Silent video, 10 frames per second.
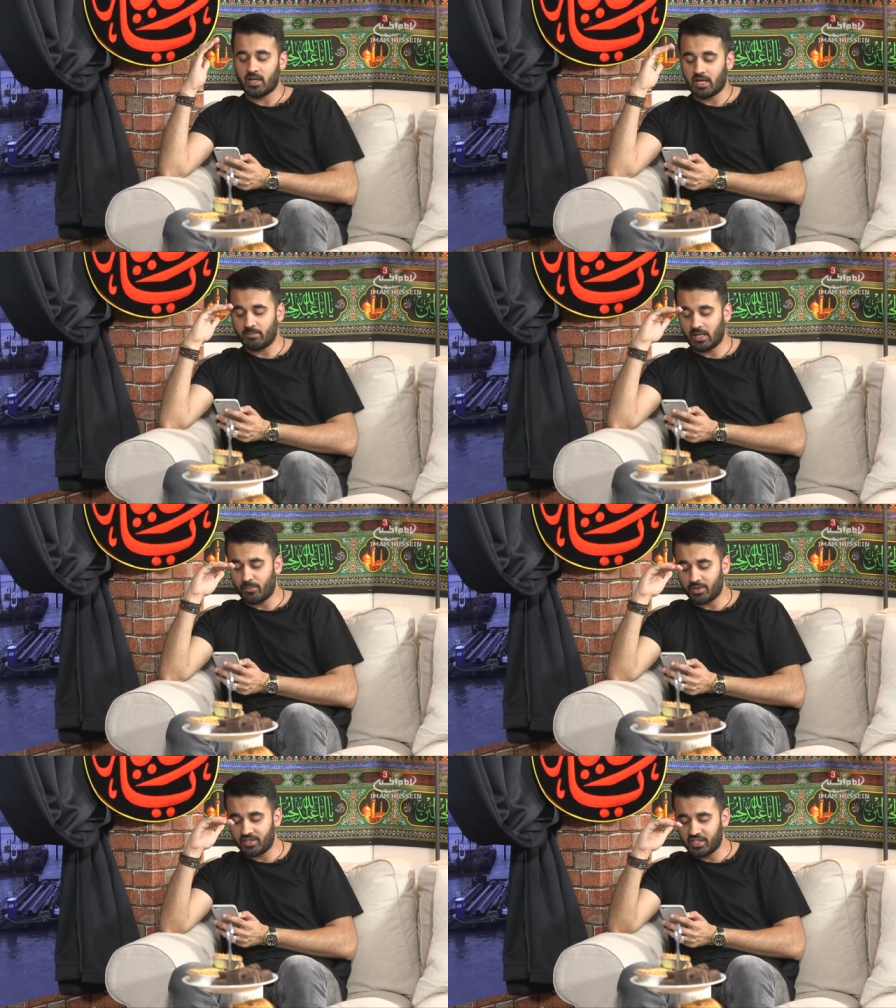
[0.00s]
and my
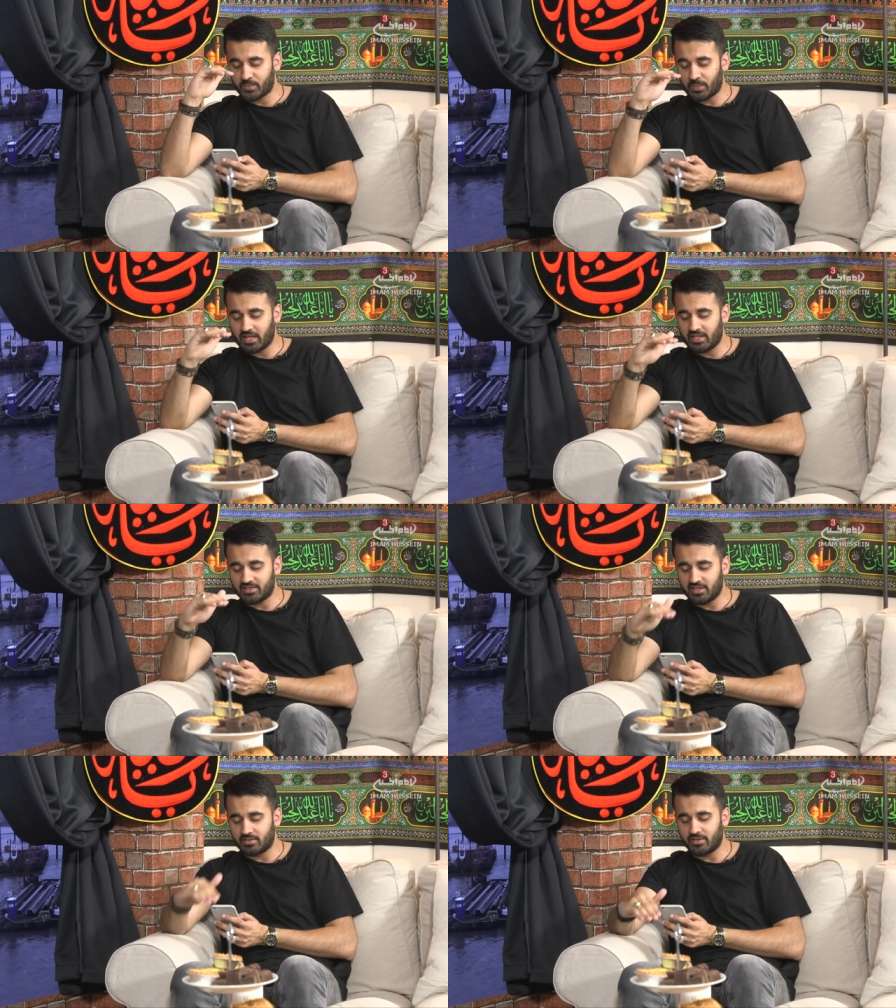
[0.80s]
body is
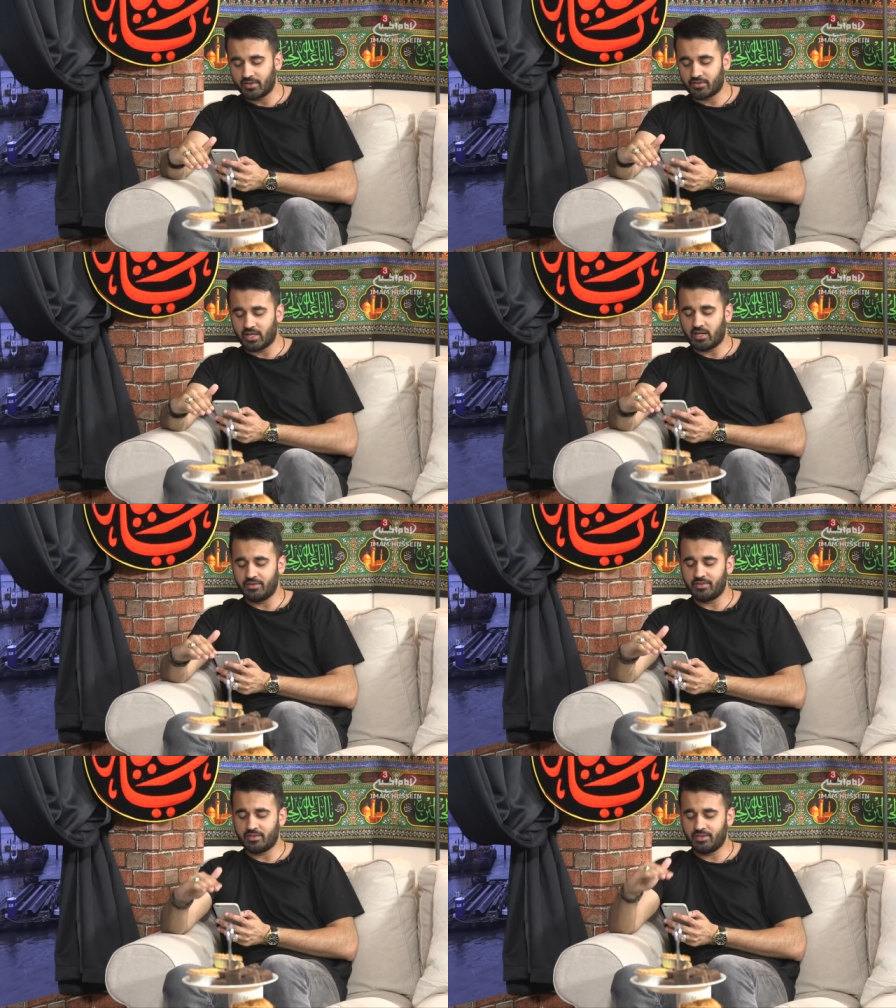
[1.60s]
placed into the
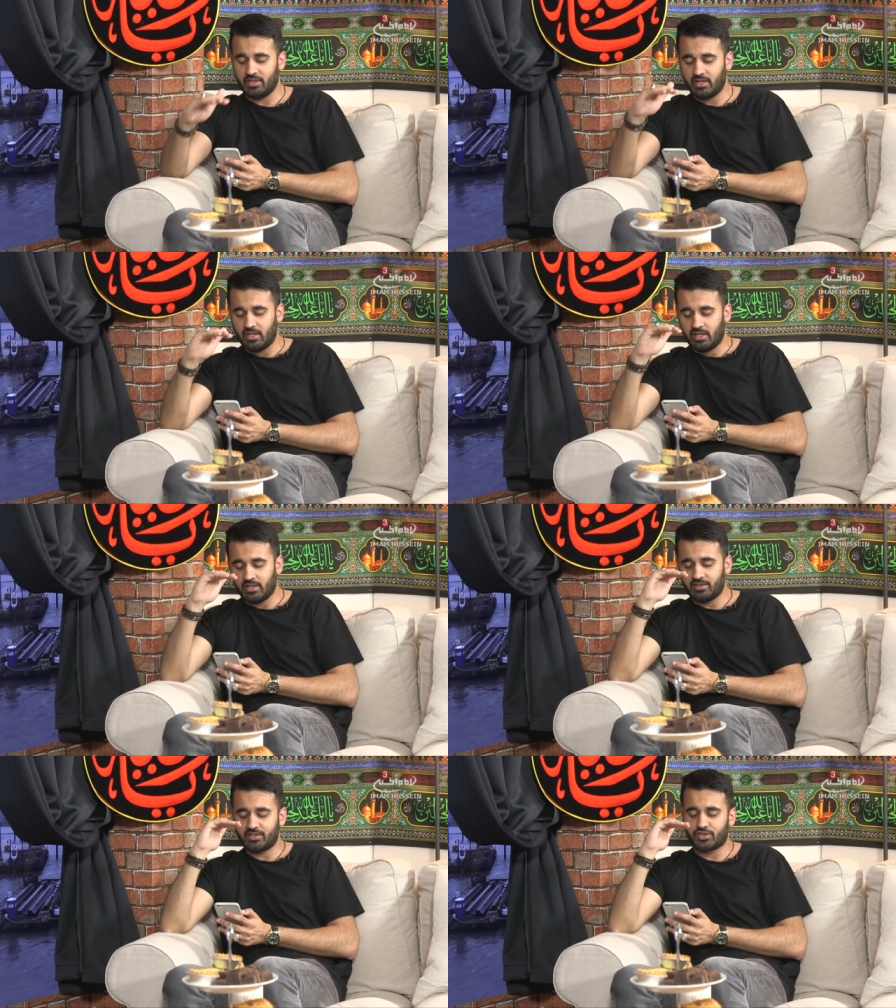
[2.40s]
ground.
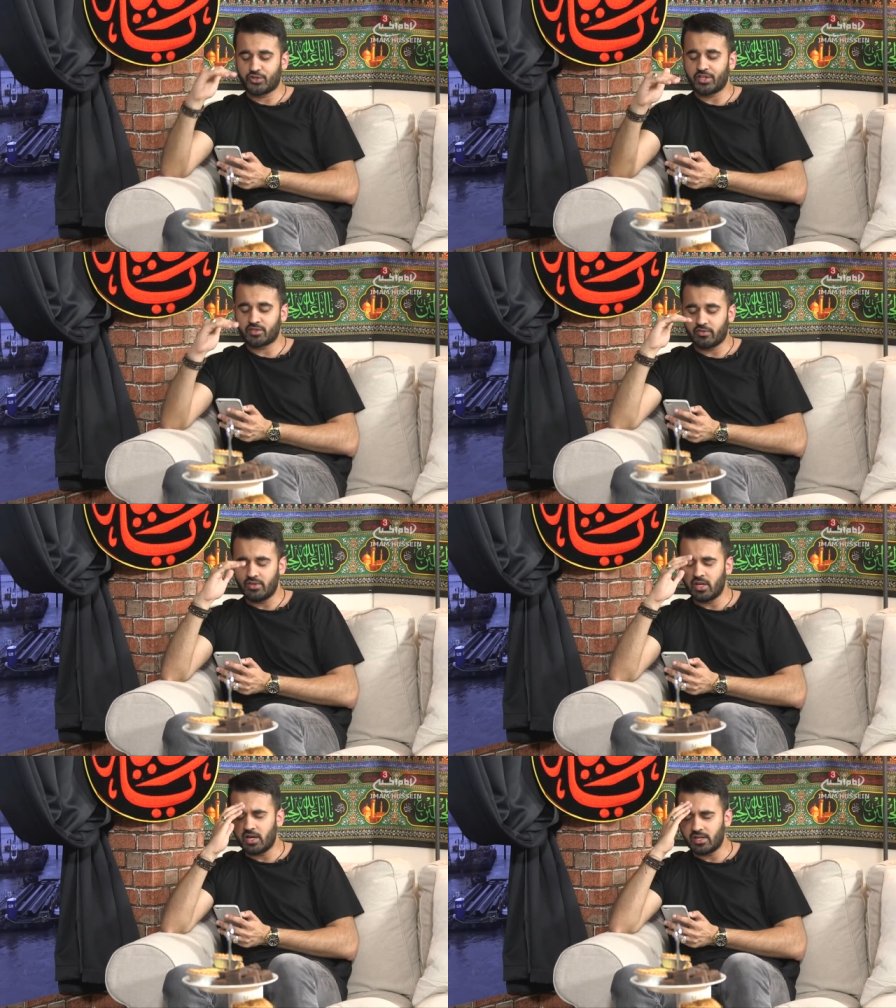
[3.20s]
In distress of
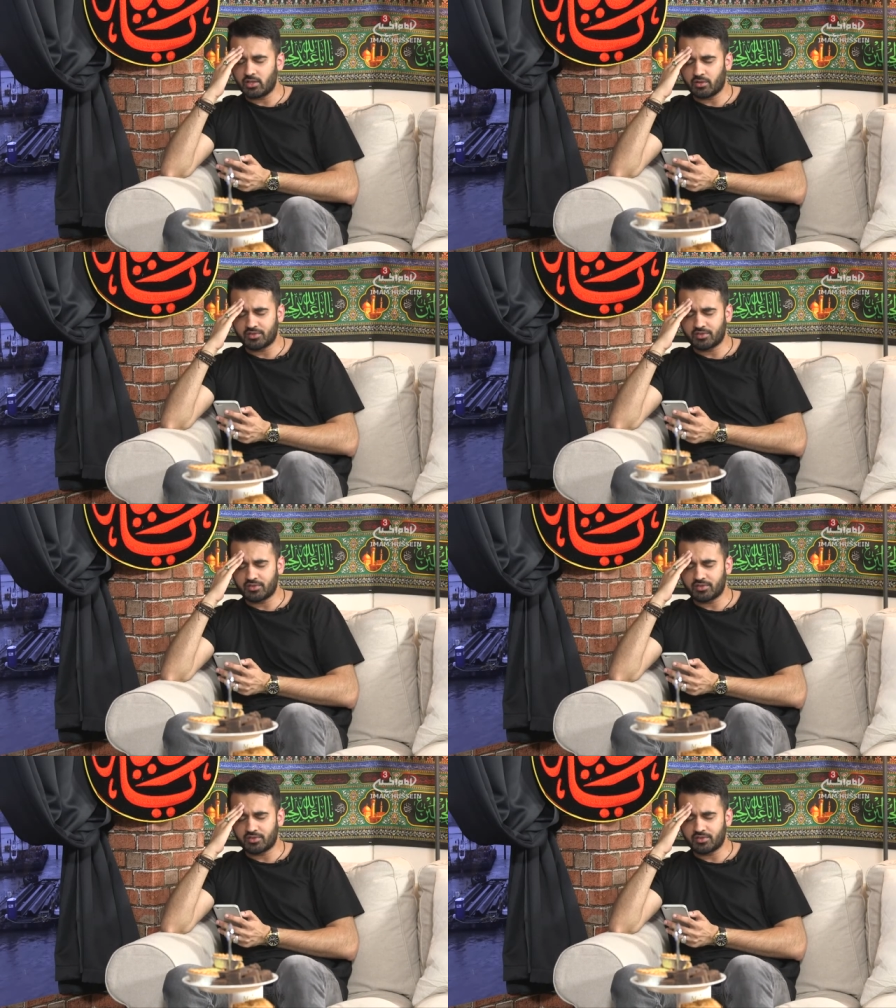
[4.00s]
yearning,